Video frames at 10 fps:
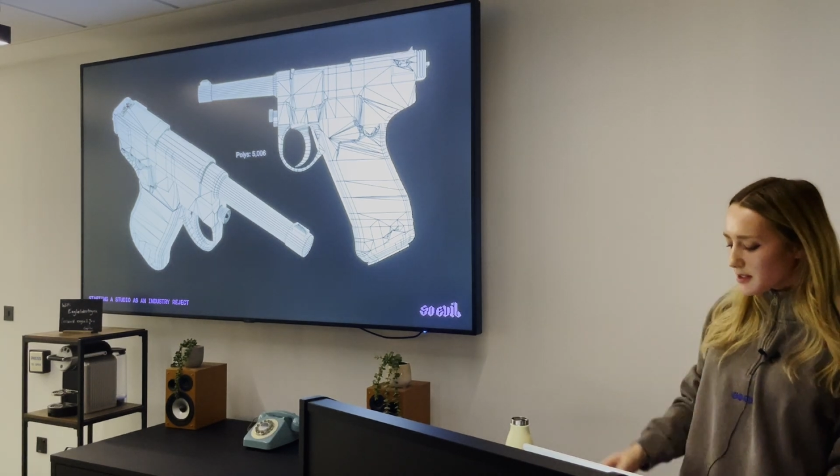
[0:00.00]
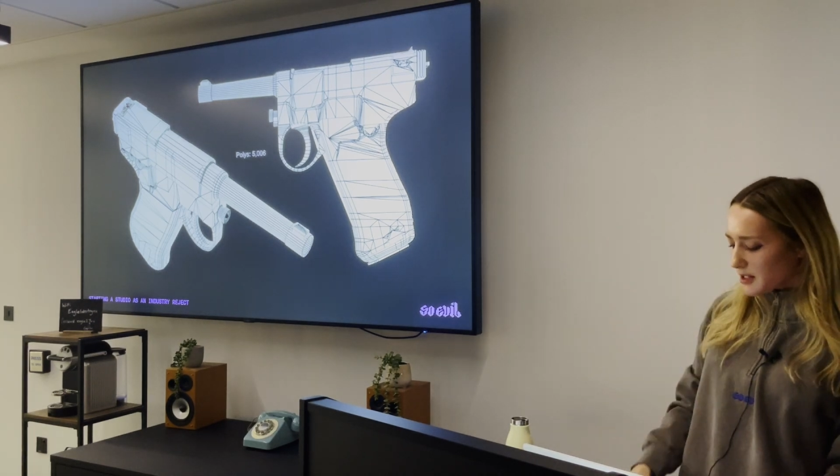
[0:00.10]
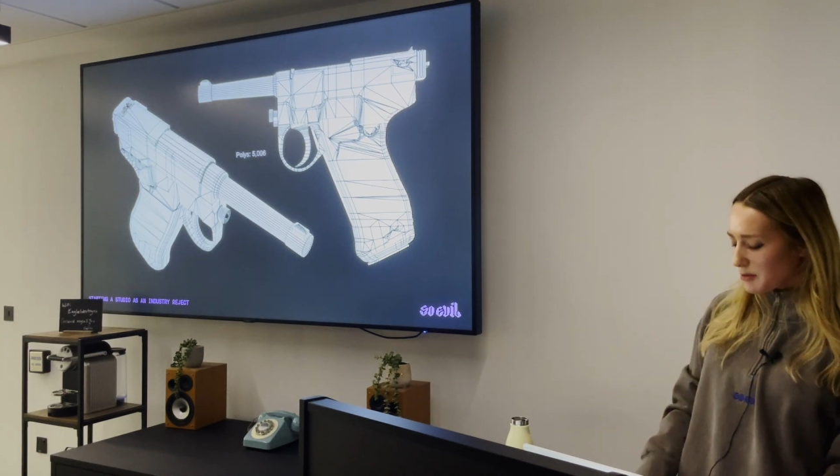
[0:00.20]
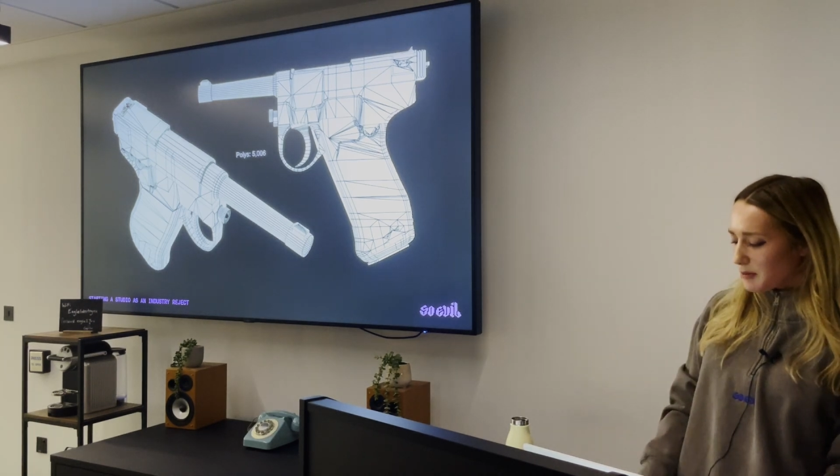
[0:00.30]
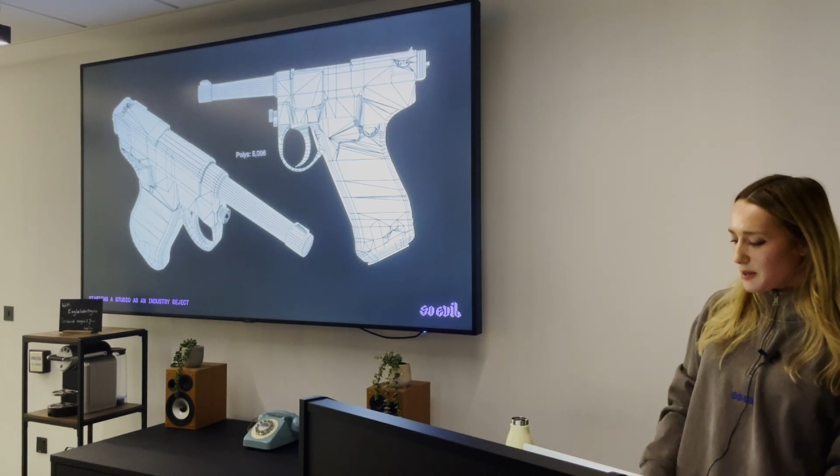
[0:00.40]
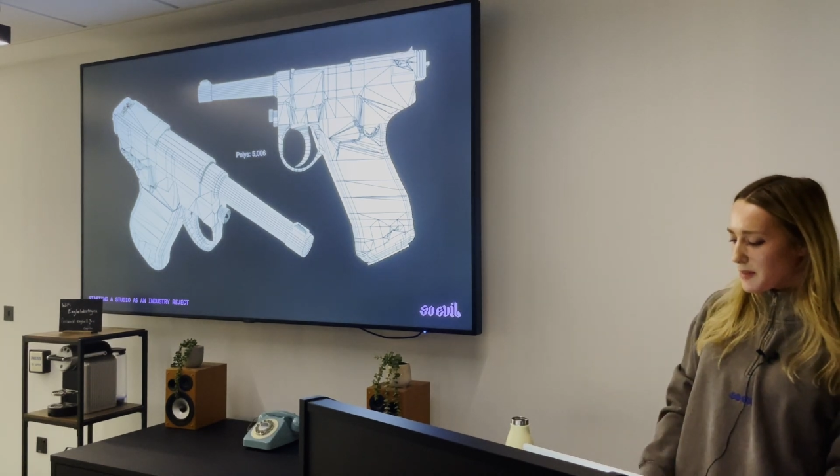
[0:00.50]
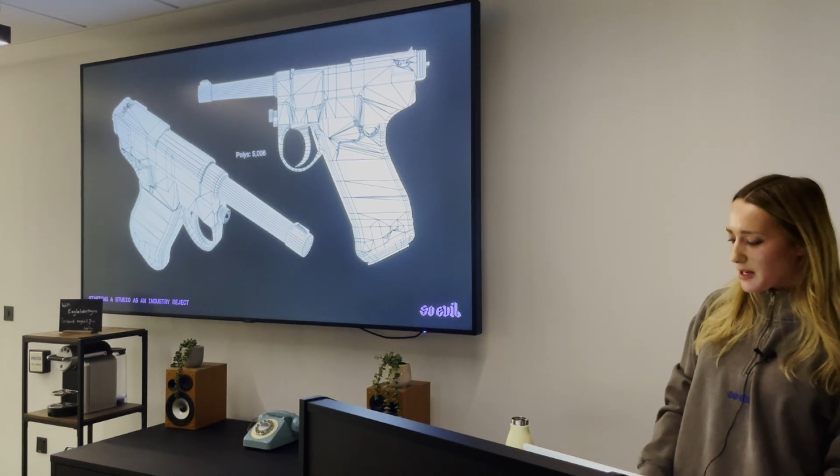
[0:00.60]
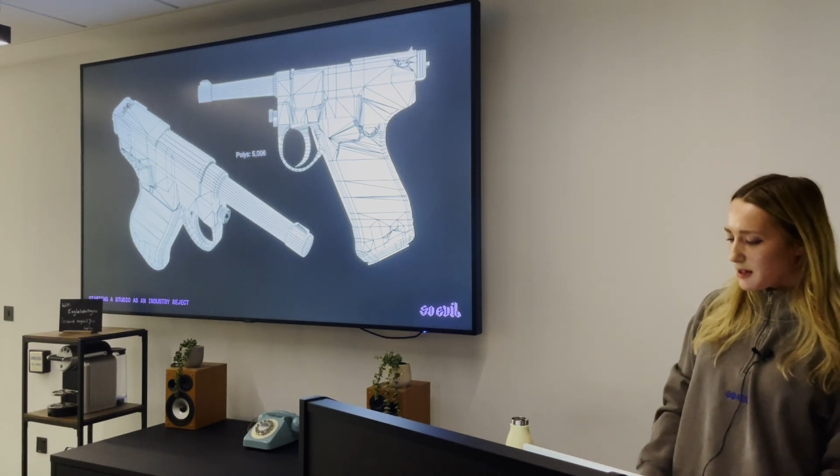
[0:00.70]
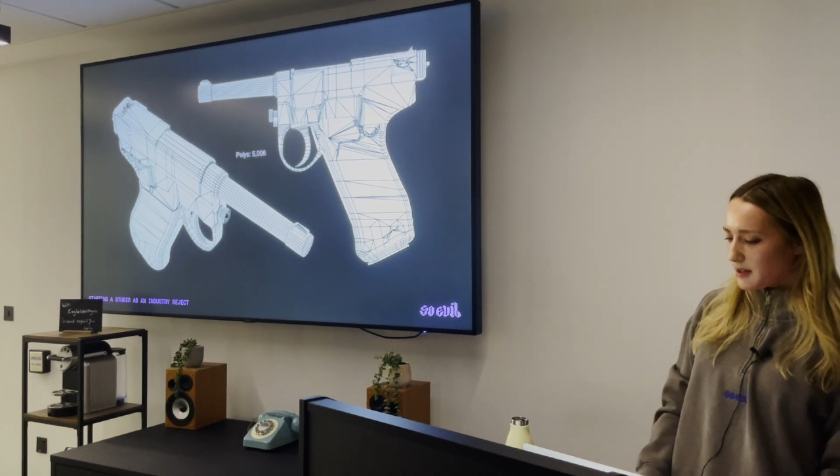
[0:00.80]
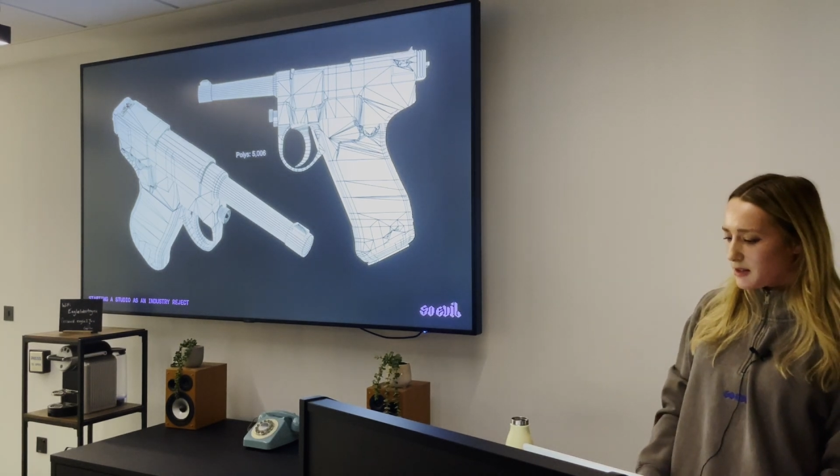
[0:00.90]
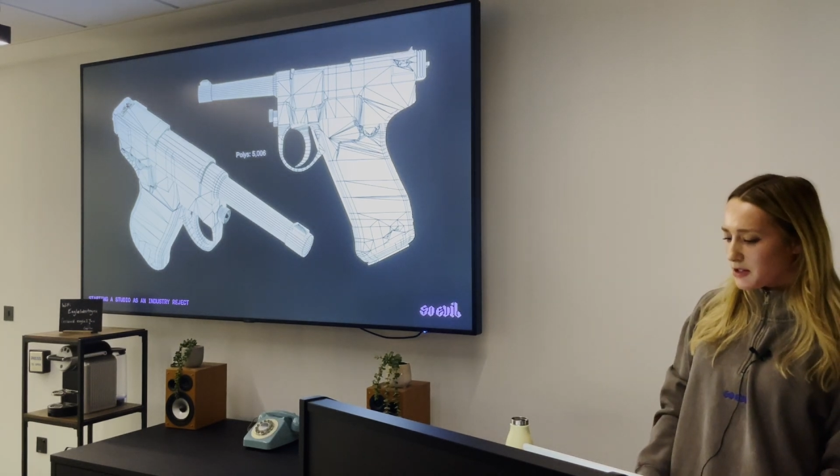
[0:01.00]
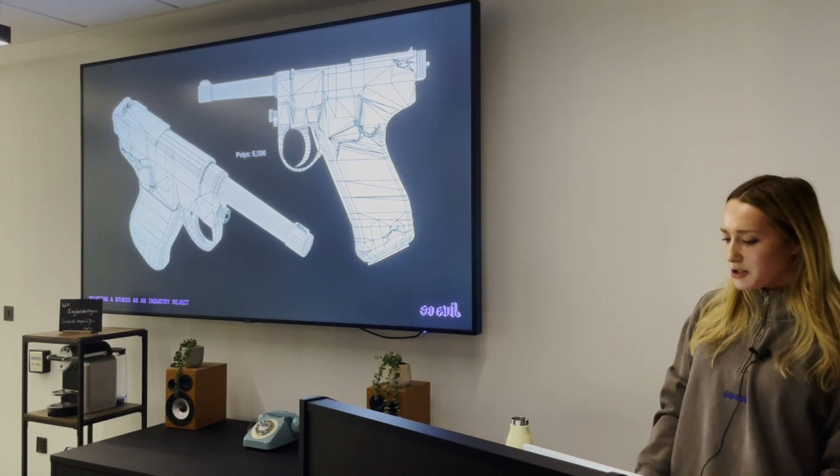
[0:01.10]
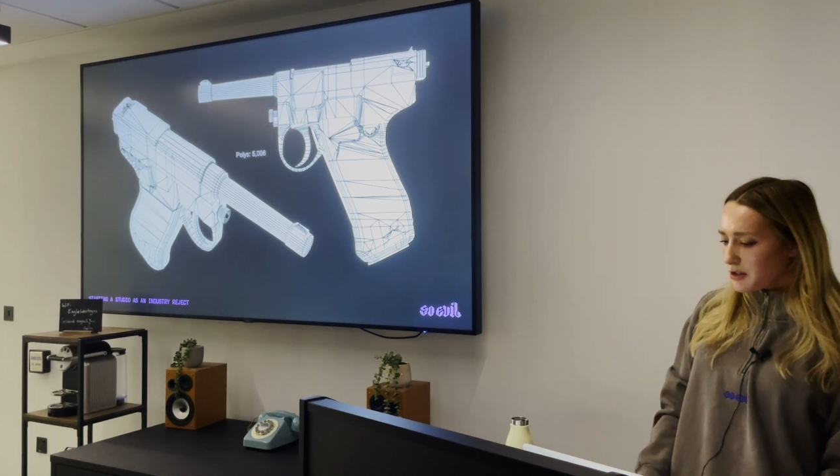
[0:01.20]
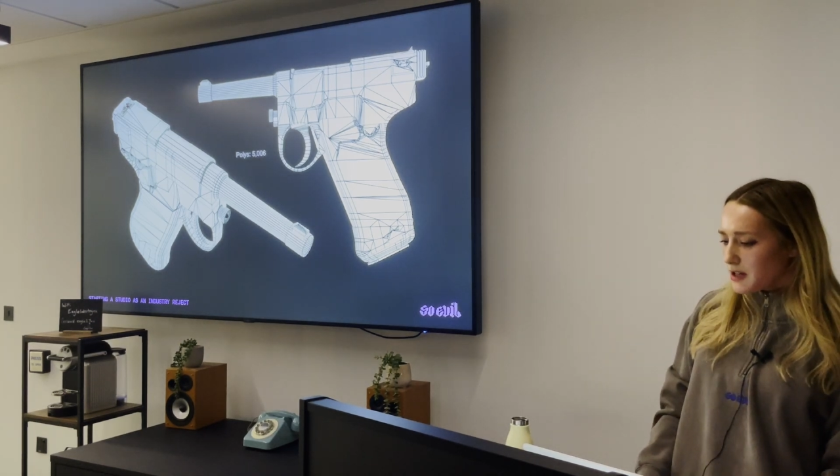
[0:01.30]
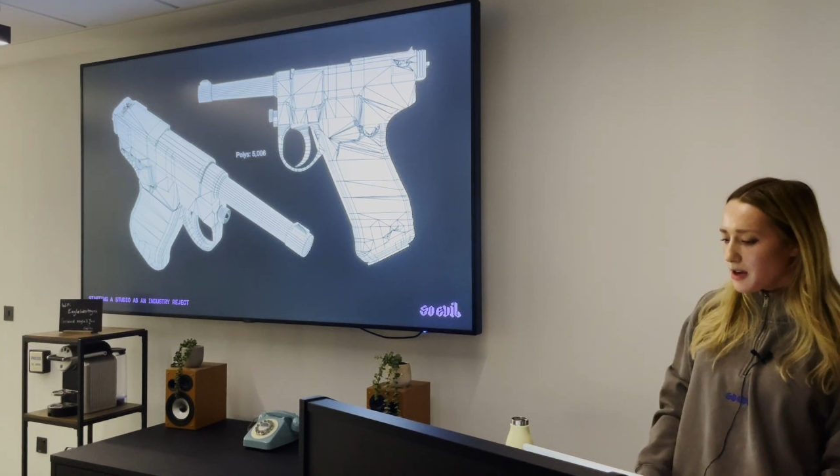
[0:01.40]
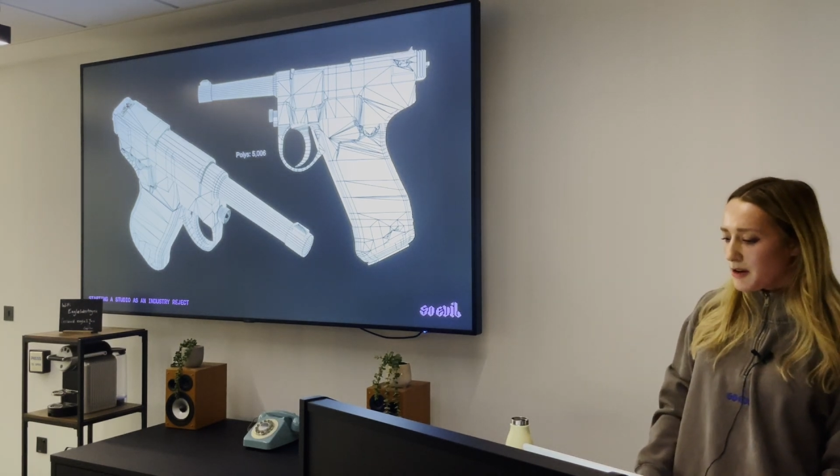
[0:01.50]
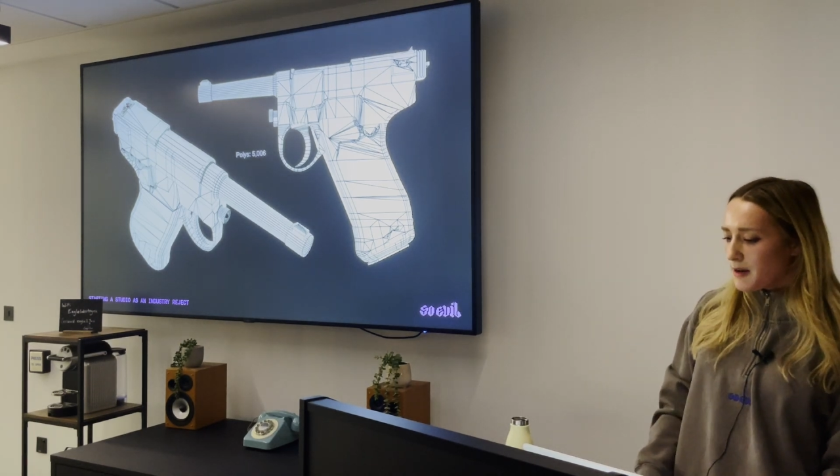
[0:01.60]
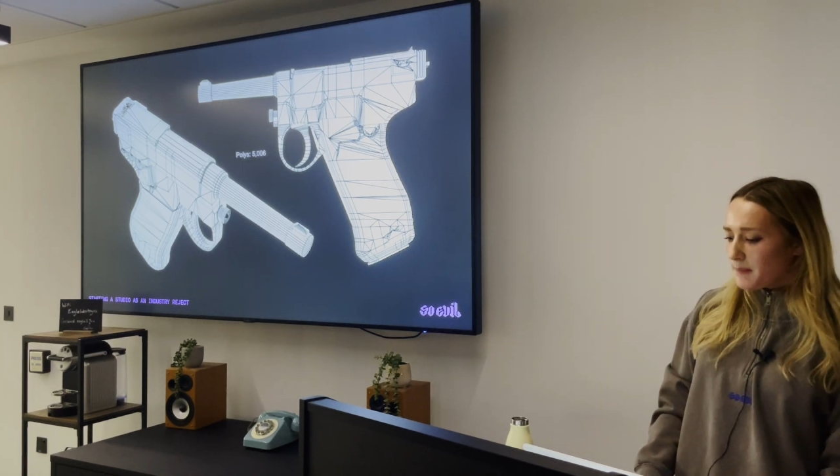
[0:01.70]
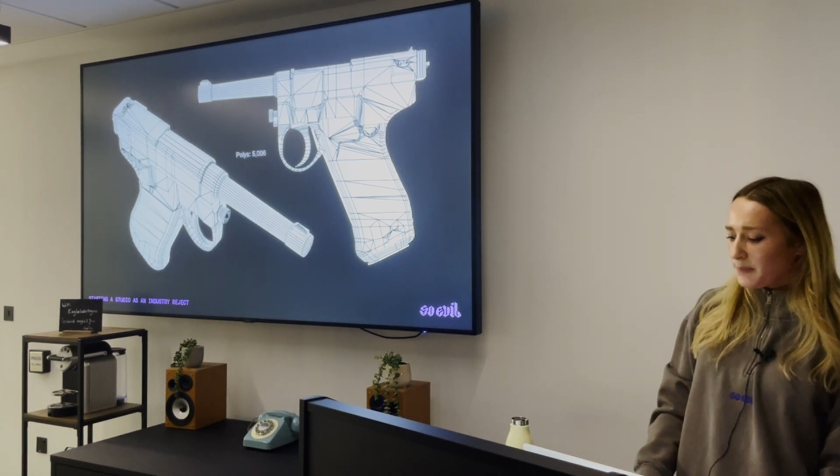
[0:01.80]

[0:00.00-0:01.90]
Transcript: That's what we make it in the studio.